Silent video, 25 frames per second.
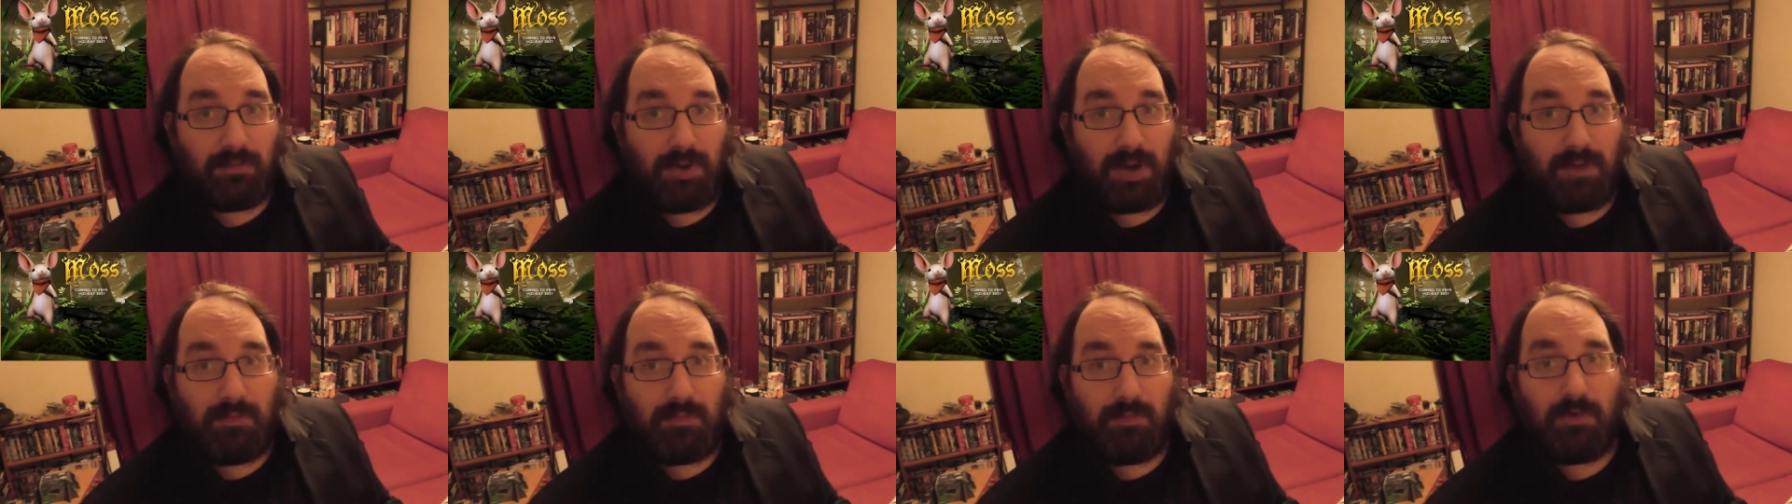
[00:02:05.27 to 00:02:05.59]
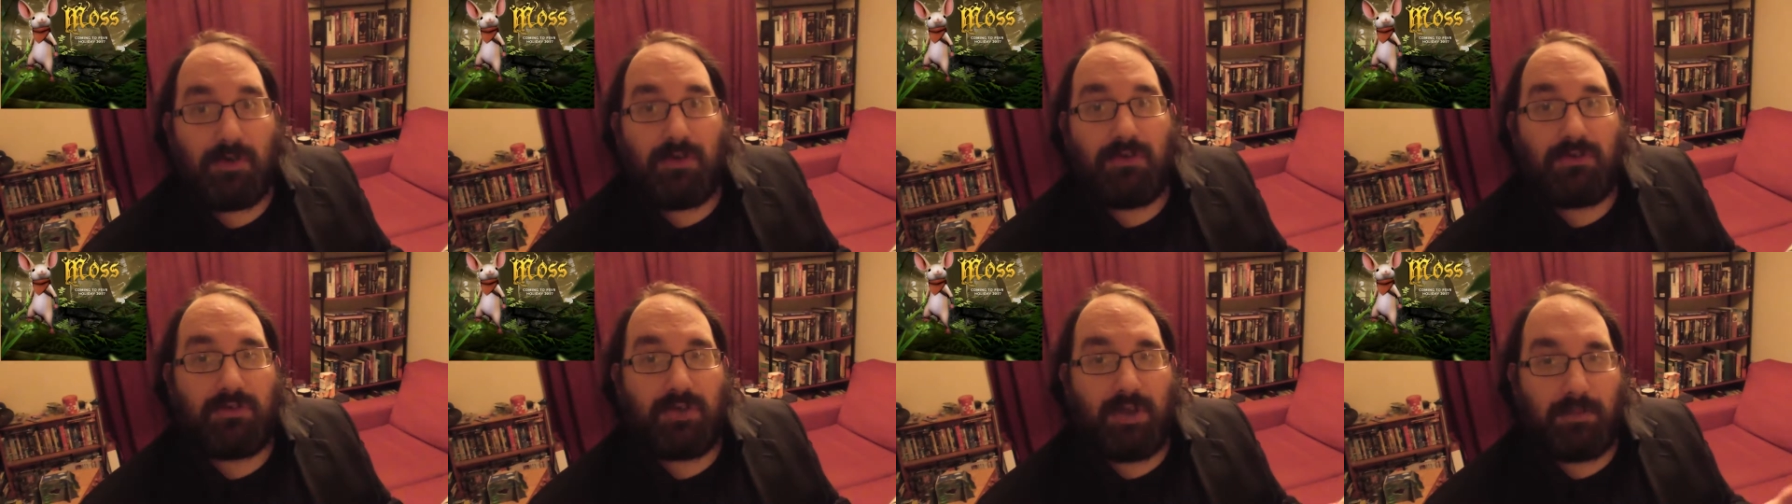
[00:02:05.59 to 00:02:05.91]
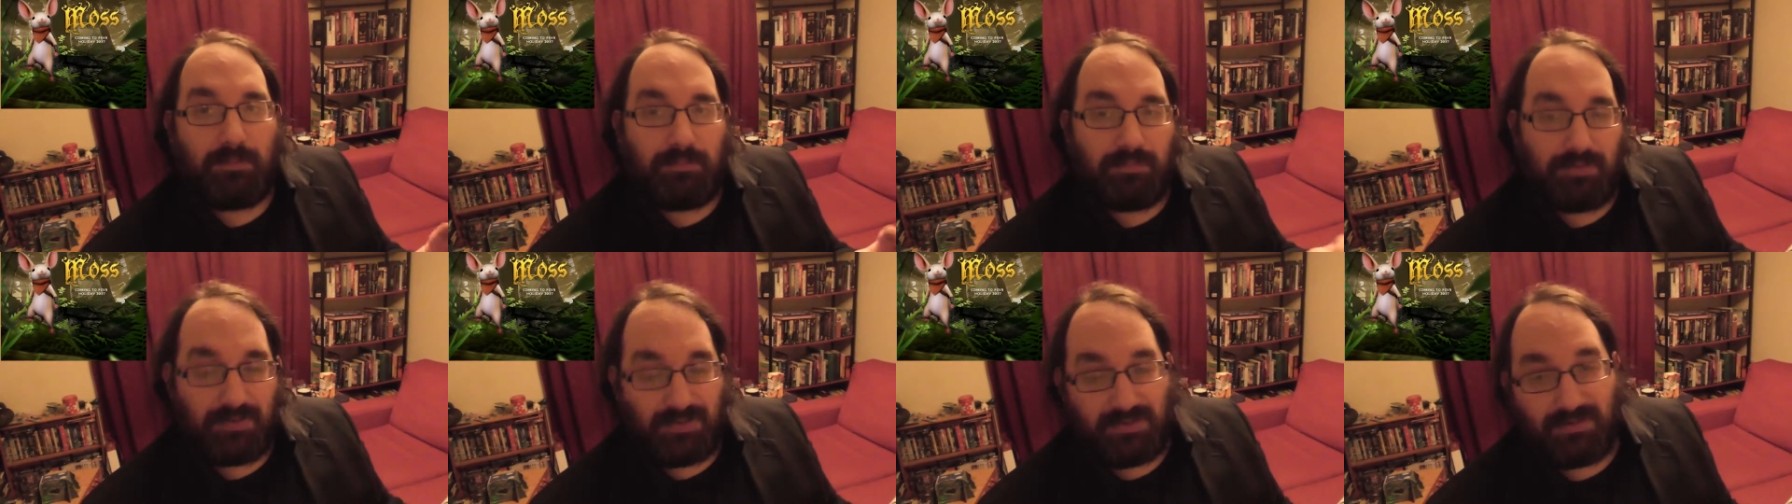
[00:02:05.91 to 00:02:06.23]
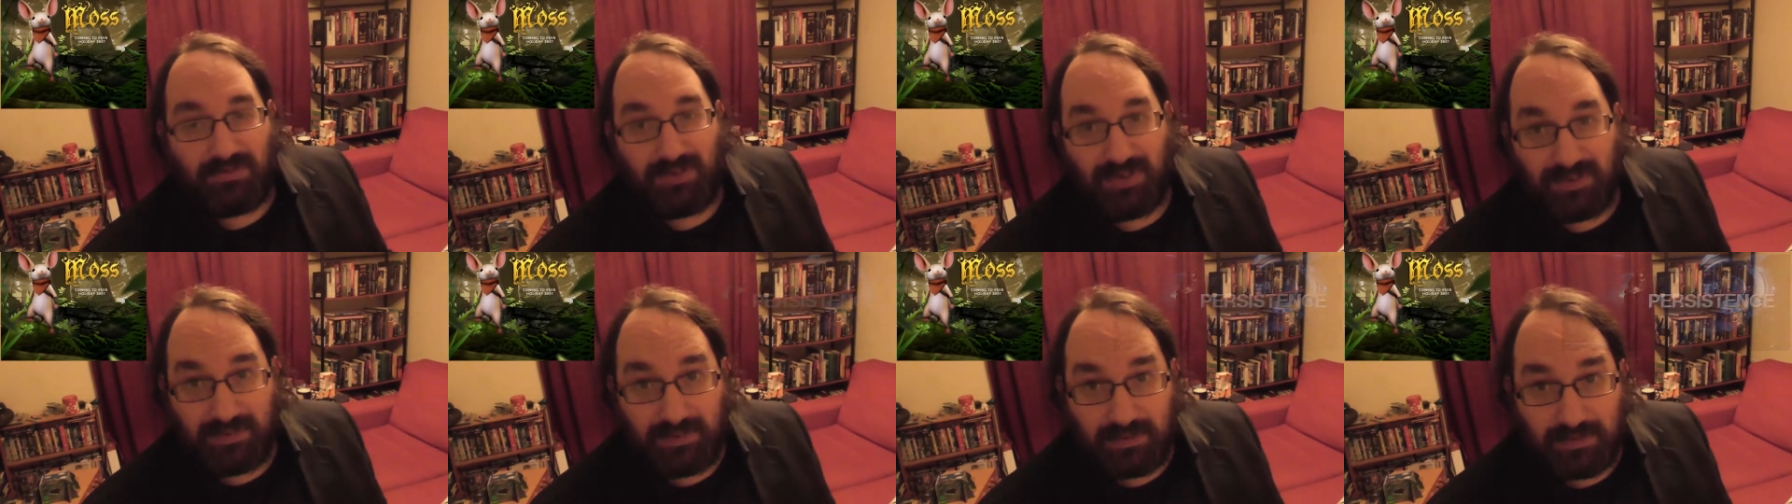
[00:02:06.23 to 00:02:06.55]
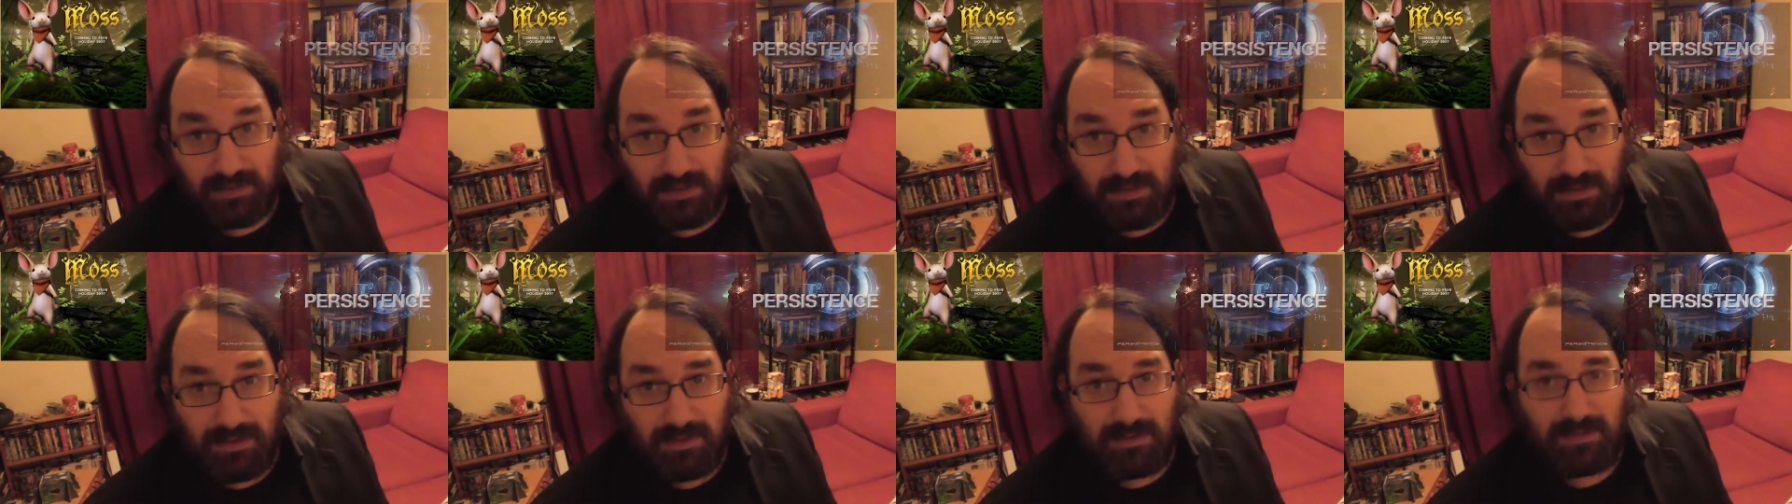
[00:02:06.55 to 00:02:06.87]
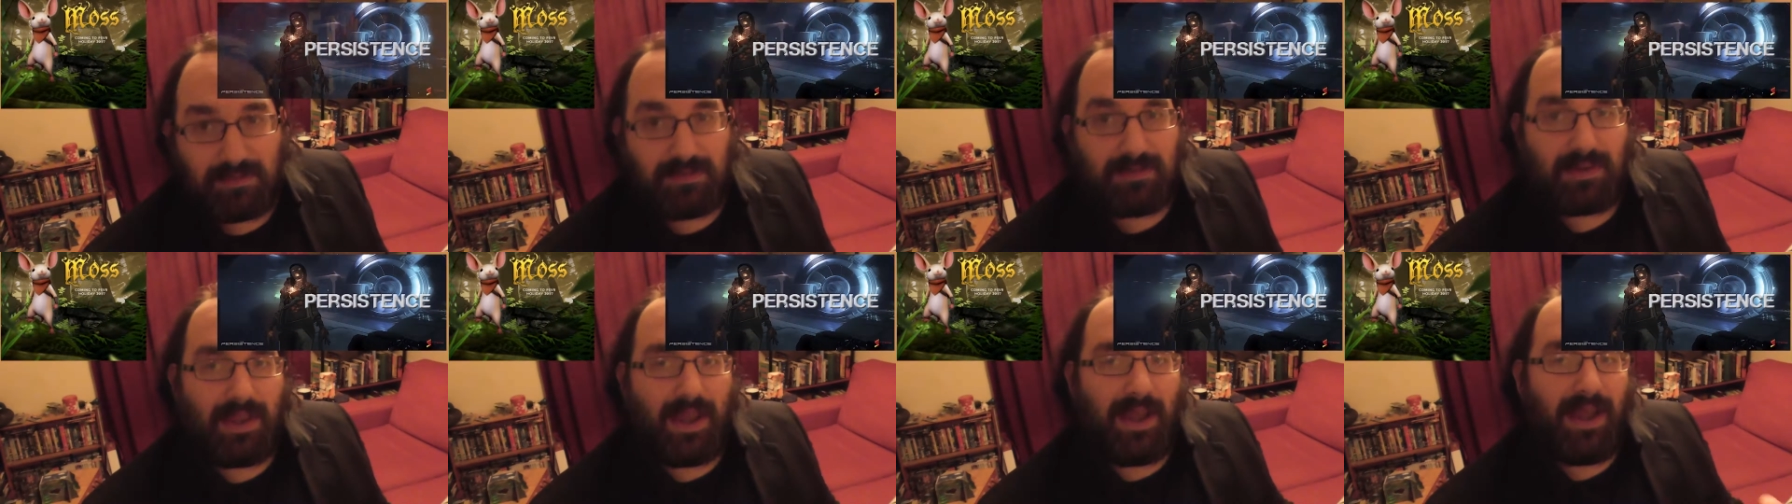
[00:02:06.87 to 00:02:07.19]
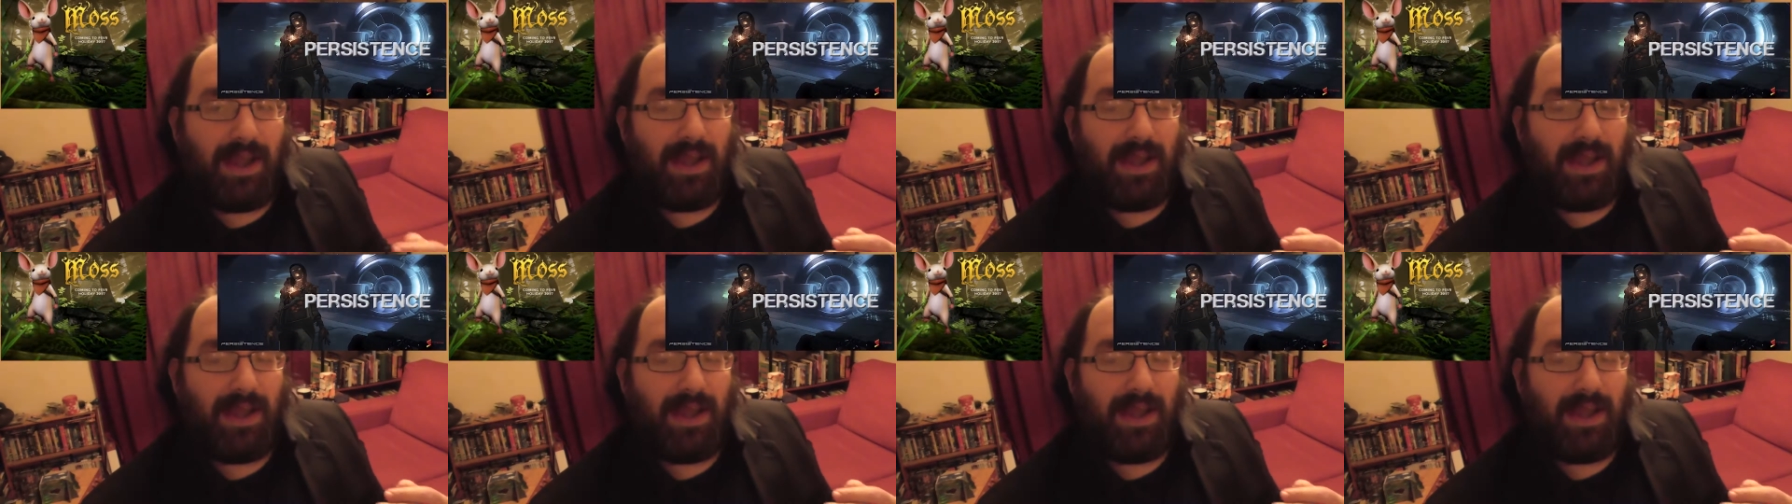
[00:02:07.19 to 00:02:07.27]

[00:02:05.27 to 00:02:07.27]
one was Persistence.